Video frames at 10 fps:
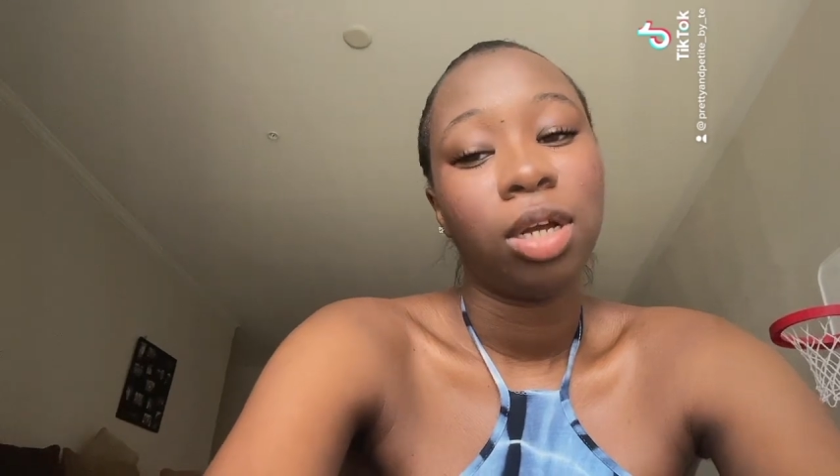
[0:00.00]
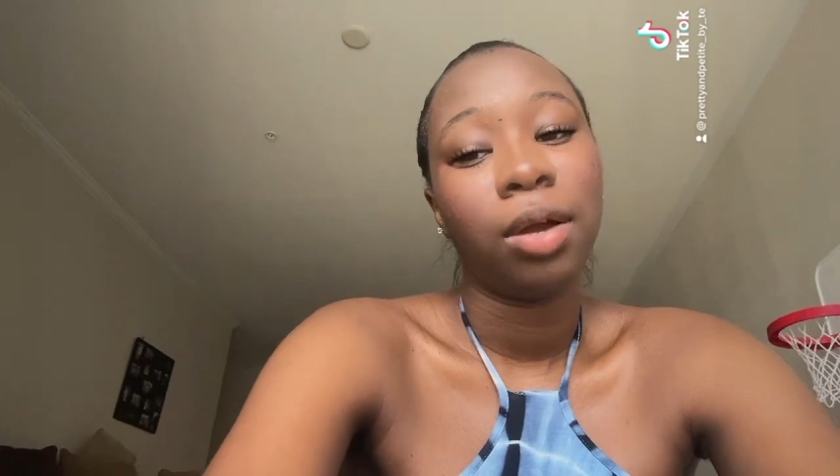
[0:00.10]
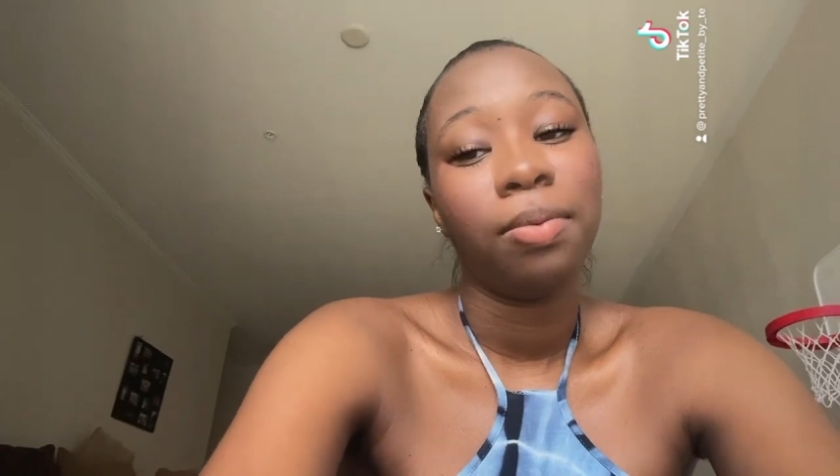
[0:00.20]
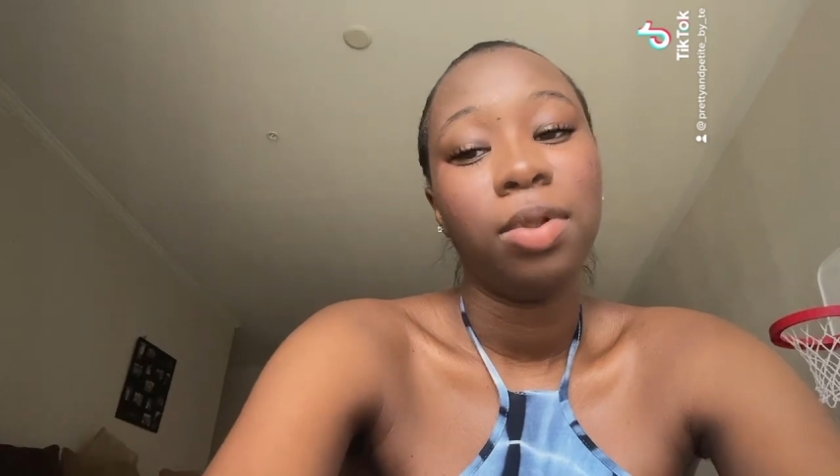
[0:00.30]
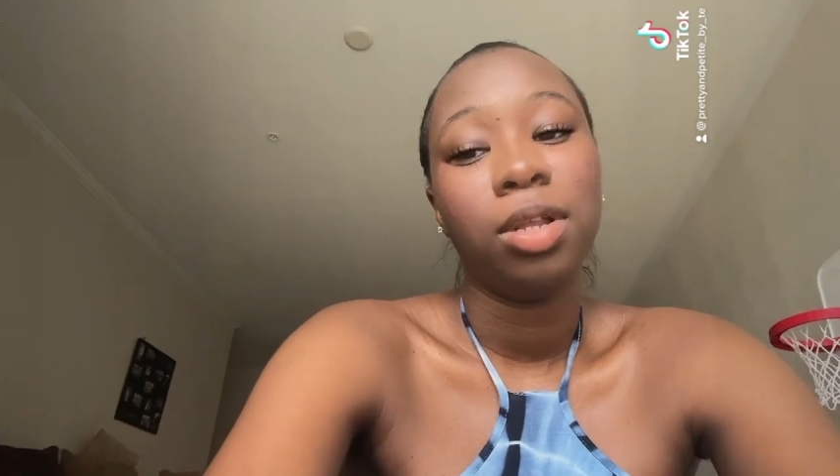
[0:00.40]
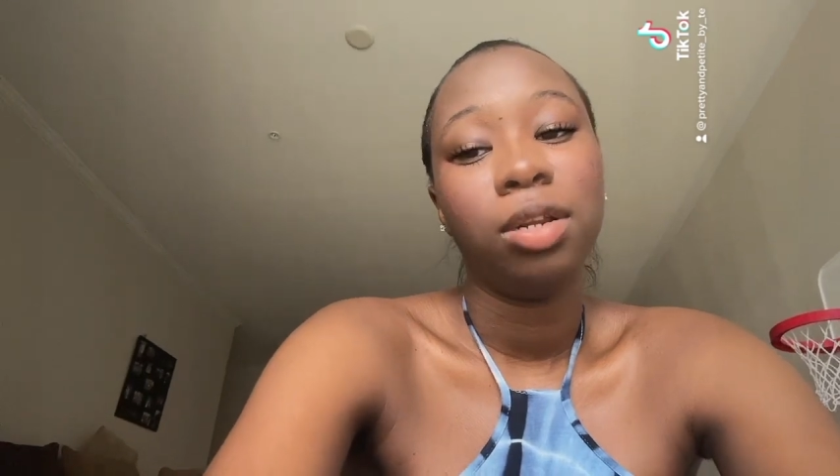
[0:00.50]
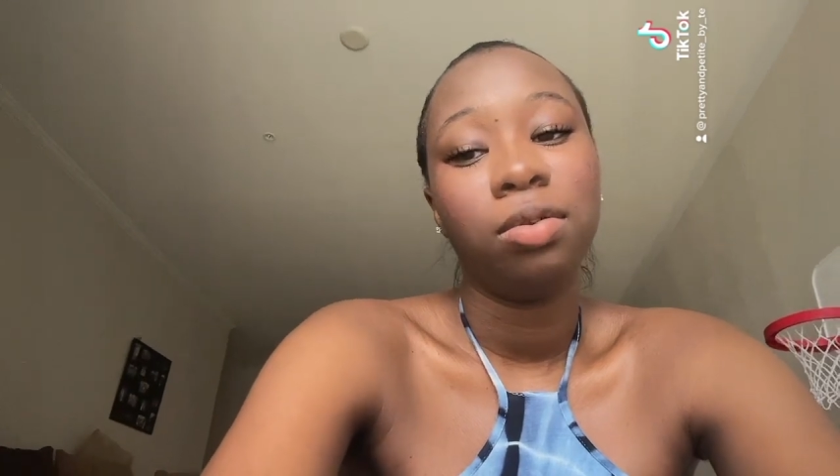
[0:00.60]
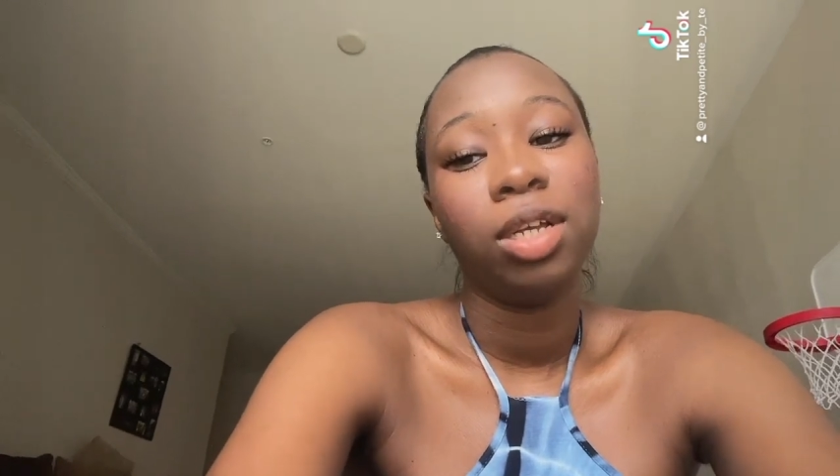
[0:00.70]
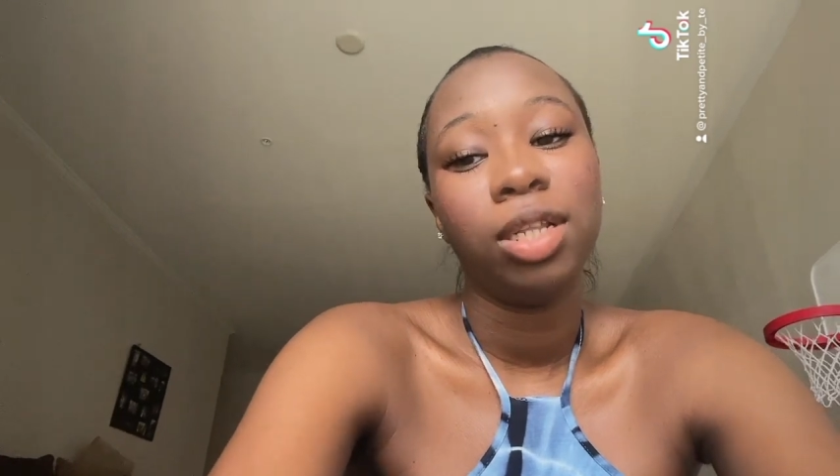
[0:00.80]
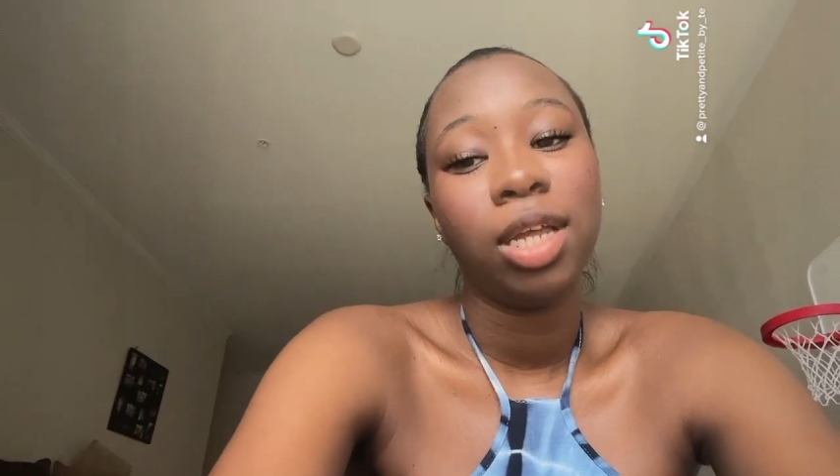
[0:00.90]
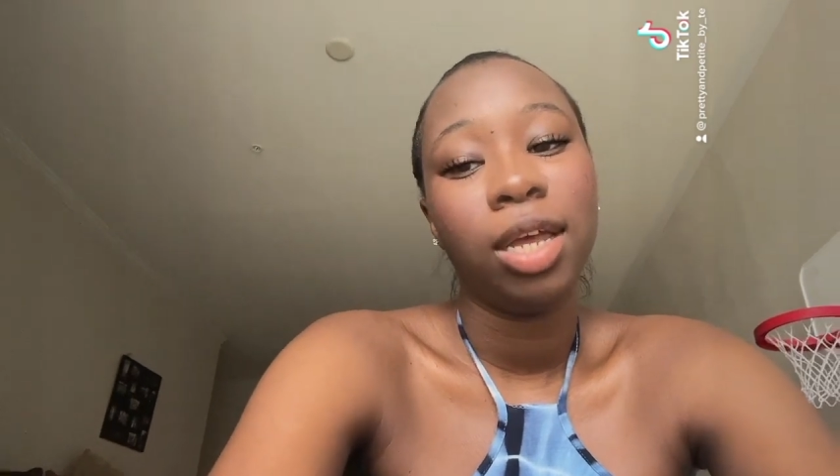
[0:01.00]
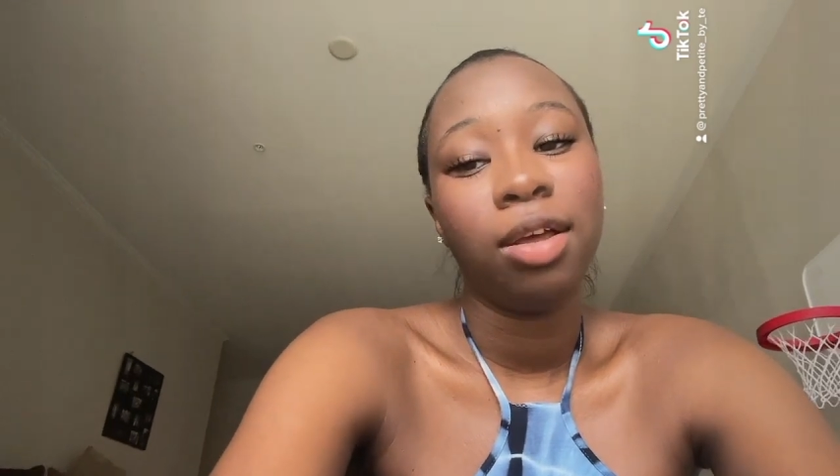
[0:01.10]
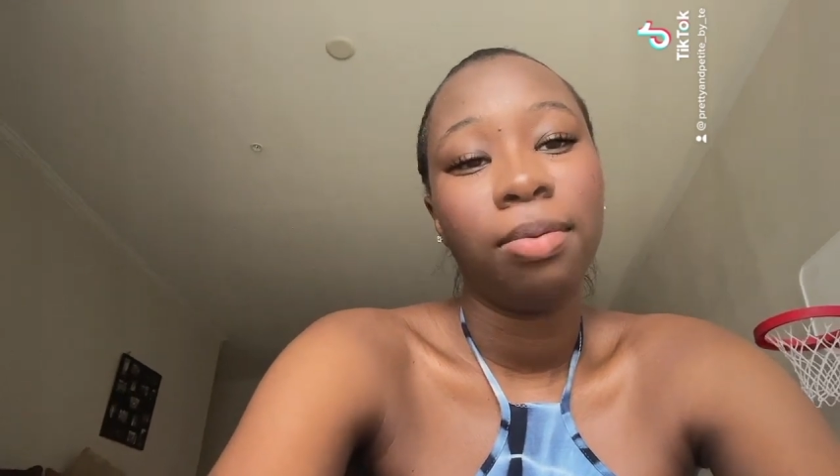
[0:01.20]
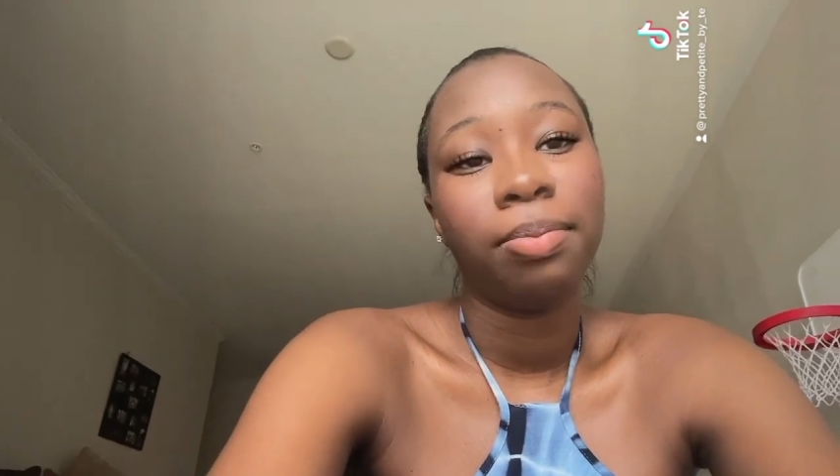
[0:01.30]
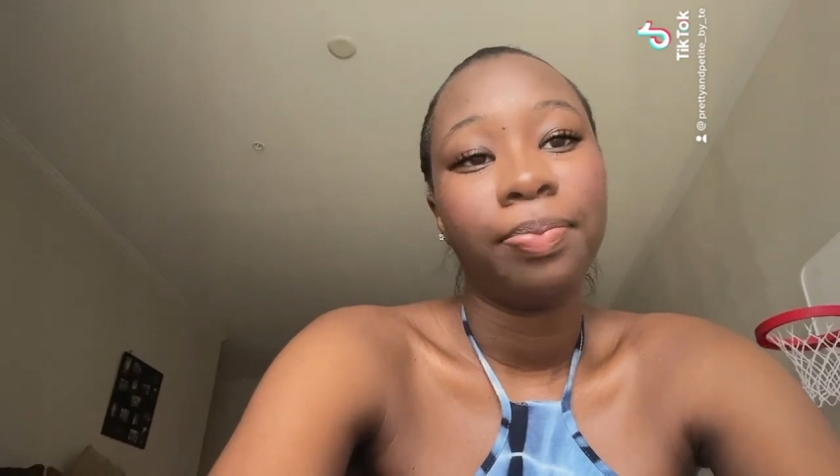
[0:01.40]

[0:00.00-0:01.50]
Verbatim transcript: I really do need the help.